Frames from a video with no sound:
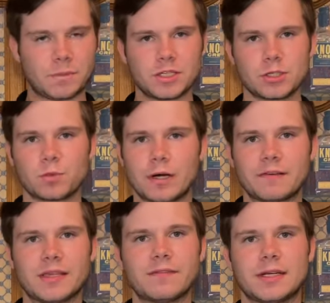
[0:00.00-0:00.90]
This is one
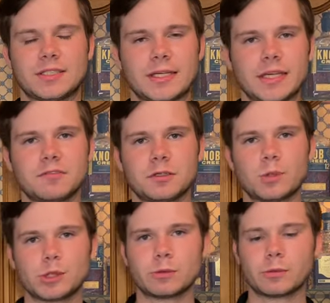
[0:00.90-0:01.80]
I've given as a gift to
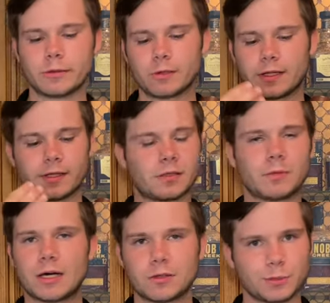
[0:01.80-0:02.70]
multiple people. I think the
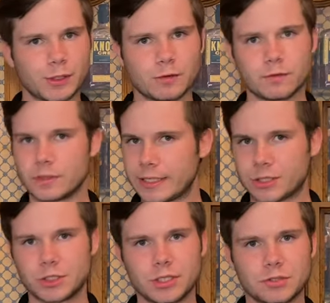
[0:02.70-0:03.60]
bottle's beautiful and it's
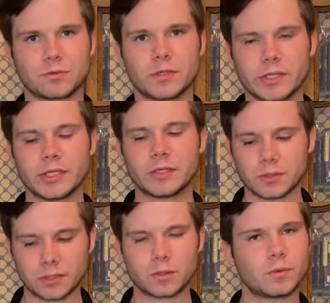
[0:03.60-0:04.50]
just really
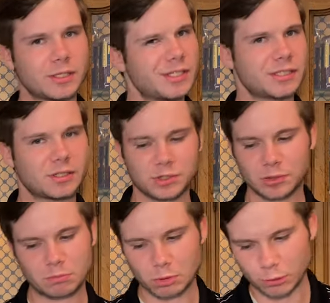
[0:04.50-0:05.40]
good
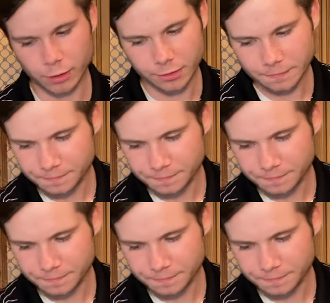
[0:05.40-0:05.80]
quintessential bourbon.